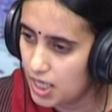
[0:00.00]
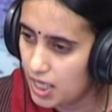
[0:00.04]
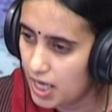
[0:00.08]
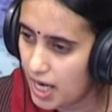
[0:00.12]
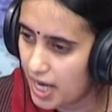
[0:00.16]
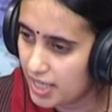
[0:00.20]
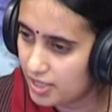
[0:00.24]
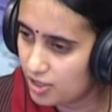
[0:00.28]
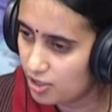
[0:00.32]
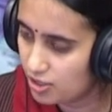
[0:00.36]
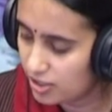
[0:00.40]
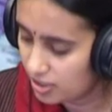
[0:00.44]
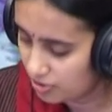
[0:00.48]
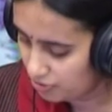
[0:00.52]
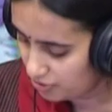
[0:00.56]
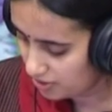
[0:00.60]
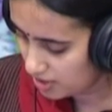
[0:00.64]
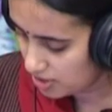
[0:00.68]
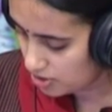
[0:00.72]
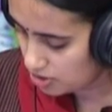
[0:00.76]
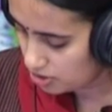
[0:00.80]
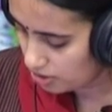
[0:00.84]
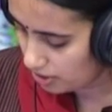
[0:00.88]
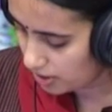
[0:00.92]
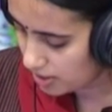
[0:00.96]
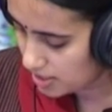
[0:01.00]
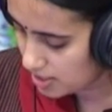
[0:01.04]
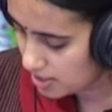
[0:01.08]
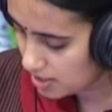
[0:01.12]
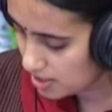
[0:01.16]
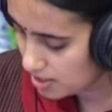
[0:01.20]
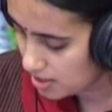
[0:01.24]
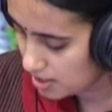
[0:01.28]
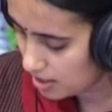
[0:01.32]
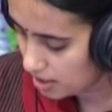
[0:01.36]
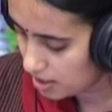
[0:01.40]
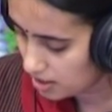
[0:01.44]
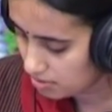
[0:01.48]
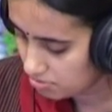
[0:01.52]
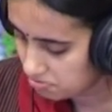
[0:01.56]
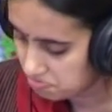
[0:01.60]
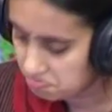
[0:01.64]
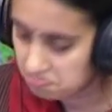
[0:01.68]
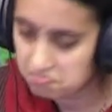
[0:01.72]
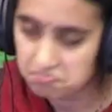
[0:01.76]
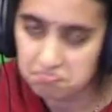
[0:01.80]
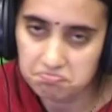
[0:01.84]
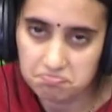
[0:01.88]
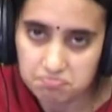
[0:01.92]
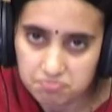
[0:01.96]
And your different choices are
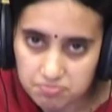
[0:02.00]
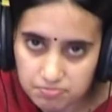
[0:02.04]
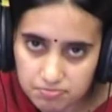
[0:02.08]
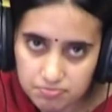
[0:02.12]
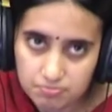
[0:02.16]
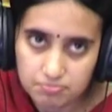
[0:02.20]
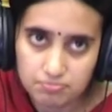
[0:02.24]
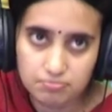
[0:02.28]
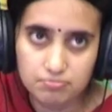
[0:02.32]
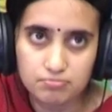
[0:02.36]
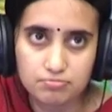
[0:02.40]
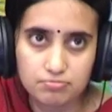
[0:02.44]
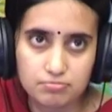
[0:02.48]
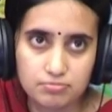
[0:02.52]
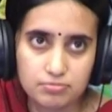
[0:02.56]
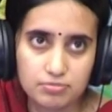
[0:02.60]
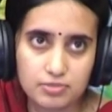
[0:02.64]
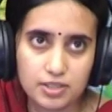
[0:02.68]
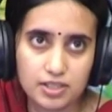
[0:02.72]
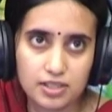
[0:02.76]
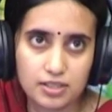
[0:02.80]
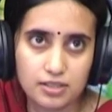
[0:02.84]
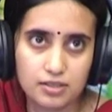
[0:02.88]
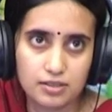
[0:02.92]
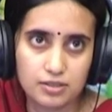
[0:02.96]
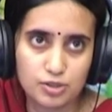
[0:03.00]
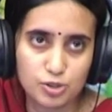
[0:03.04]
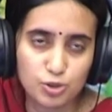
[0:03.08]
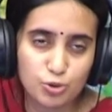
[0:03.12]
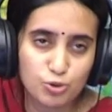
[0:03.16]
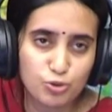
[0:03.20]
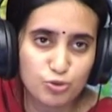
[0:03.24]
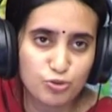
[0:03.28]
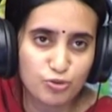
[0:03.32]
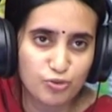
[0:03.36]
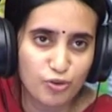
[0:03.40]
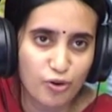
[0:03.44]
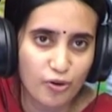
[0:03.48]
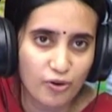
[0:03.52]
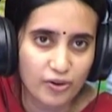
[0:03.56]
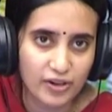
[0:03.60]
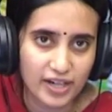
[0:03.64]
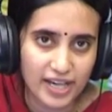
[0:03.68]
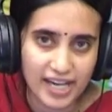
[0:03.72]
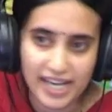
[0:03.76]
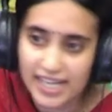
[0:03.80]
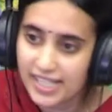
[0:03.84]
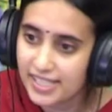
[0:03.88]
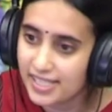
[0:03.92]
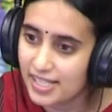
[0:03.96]
the 2, 4,
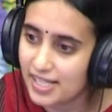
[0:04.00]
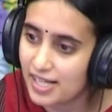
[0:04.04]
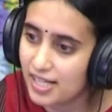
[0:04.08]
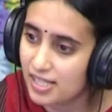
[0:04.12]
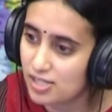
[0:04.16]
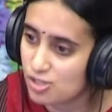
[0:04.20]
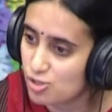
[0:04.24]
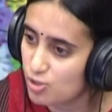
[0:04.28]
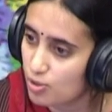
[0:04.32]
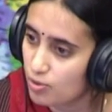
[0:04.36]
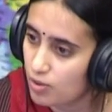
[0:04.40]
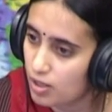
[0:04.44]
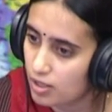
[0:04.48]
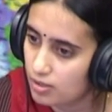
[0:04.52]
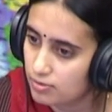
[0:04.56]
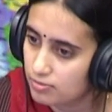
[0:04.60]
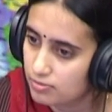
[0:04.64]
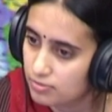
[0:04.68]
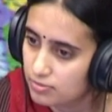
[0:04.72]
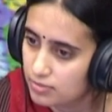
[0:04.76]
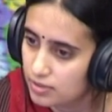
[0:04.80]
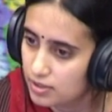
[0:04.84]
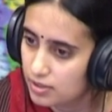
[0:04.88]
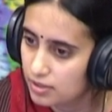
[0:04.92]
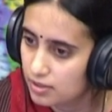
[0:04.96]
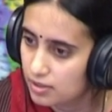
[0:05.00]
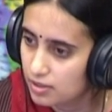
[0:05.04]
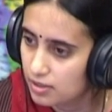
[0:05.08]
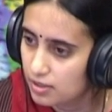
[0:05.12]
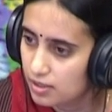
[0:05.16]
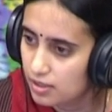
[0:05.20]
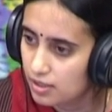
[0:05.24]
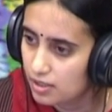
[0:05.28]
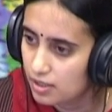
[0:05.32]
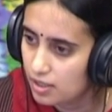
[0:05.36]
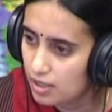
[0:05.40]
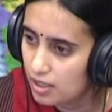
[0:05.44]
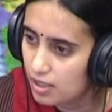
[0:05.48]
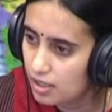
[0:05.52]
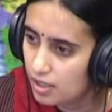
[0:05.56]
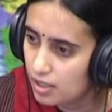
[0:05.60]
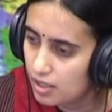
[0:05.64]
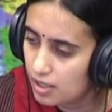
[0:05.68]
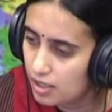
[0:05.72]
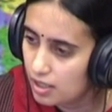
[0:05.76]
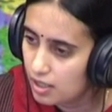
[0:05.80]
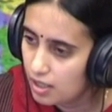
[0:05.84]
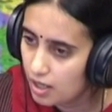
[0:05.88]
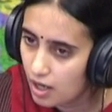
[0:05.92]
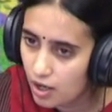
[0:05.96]
8 and so on.
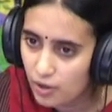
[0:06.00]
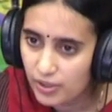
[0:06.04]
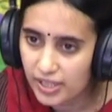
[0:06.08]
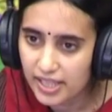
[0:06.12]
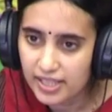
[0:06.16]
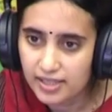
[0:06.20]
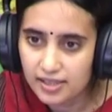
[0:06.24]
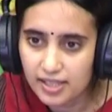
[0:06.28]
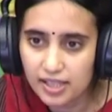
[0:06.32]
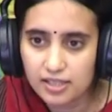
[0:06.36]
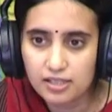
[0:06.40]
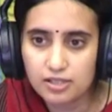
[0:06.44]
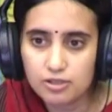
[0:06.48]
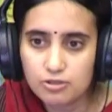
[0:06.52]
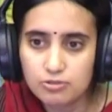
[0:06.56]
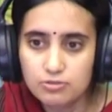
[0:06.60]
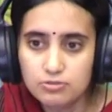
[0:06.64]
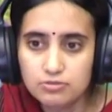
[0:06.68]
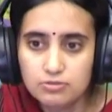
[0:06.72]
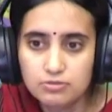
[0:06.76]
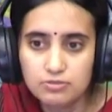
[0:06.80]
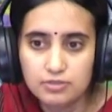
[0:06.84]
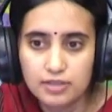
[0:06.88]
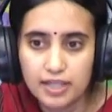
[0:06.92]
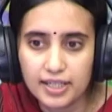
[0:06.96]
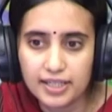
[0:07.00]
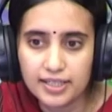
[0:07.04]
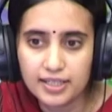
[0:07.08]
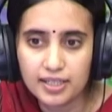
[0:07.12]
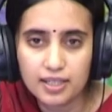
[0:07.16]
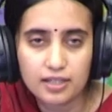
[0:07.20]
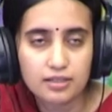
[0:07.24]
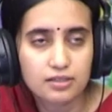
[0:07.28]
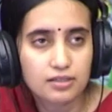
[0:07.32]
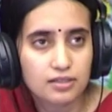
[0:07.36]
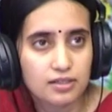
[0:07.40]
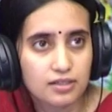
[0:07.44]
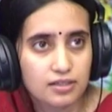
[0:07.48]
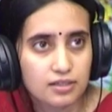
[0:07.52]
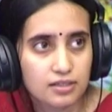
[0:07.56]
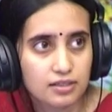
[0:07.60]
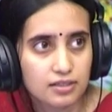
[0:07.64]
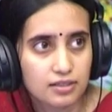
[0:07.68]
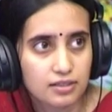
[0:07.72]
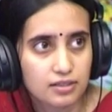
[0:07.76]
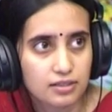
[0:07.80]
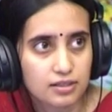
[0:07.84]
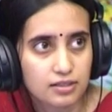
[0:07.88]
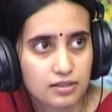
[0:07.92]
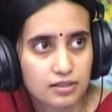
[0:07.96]
Okay, thank you. Any other
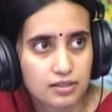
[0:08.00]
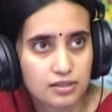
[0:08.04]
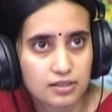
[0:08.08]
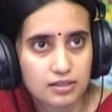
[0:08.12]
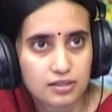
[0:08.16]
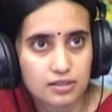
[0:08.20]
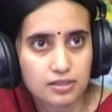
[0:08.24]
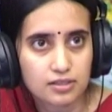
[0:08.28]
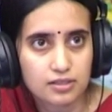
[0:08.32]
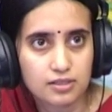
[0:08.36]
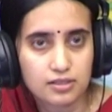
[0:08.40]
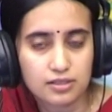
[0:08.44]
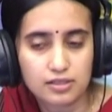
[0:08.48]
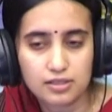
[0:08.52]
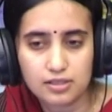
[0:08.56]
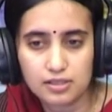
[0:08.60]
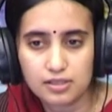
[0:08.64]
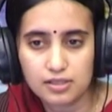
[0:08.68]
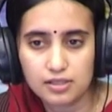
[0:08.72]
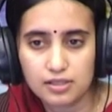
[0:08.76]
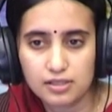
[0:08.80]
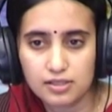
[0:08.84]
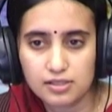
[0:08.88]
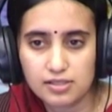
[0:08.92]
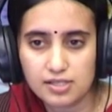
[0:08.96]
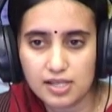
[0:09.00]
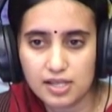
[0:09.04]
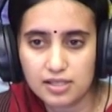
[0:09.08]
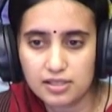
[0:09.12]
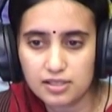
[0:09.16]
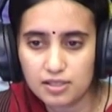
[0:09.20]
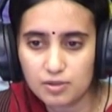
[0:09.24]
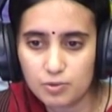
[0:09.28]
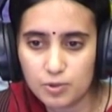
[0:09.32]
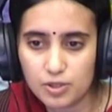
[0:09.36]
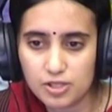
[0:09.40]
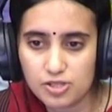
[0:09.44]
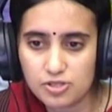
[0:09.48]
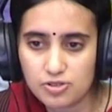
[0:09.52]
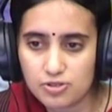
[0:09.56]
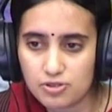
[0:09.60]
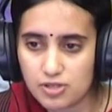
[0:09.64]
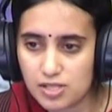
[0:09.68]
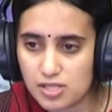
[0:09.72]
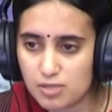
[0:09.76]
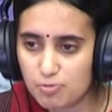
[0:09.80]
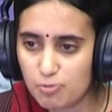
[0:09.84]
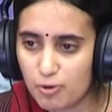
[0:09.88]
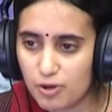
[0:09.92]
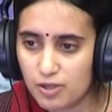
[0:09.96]
center wants to
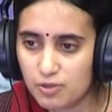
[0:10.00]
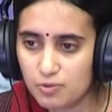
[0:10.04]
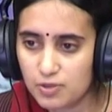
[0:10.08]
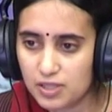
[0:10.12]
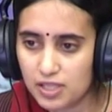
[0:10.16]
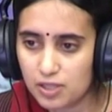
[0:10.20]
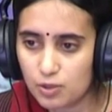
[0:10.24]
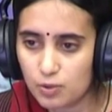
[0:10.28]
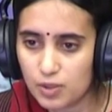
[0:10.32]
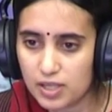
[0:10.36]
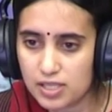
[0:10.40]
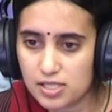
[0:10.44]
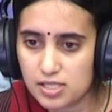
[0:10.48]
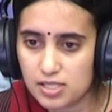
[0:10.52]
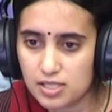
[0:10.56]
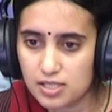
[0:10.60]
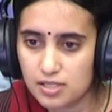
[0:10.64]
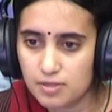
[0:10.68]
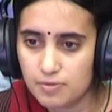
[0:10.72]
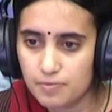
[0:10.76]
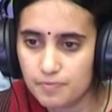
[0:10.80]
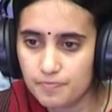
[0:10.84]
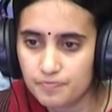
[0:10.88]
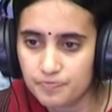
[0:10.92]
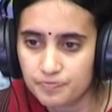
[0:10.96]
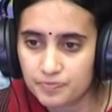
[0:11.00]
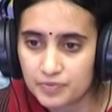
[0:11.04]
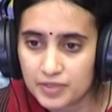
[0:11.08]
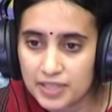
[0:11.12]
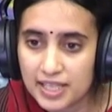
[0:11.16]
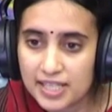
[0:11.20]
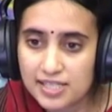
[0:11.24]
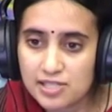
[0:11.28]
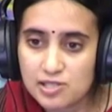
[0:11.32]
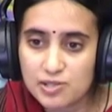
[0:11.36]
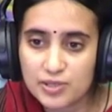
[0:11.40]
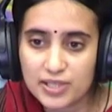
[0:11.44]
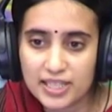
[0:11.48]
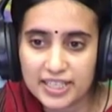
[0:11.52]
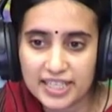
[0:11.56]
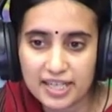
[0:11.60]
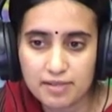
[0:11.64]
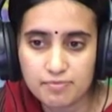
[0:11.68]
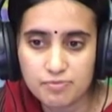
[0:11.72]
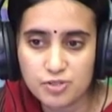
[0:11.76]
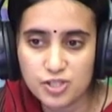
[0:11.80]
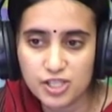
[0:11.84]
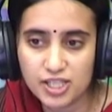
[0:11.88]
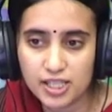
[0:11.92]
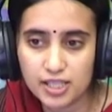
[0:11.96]
respond with a question? Let's look at
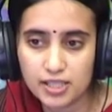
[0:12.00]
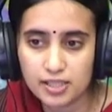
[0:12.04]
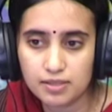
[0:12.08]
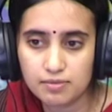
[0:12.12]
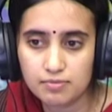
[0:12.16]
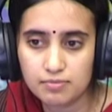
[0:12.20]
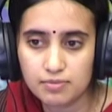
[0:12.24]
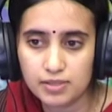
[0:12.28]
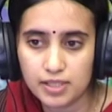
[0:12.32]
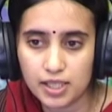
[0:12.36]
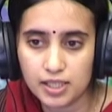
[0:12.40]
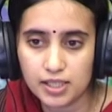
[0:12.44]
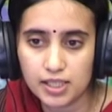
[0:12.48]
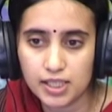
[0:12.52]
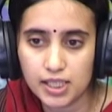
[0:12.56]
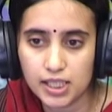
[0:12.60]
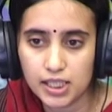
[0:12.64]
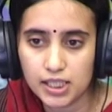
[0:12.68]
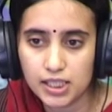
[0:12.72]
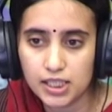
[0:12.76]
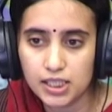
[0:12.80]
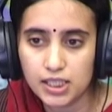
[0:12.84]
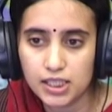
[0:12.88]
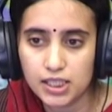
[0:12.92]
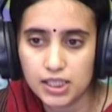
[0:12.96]
MG and Nanded.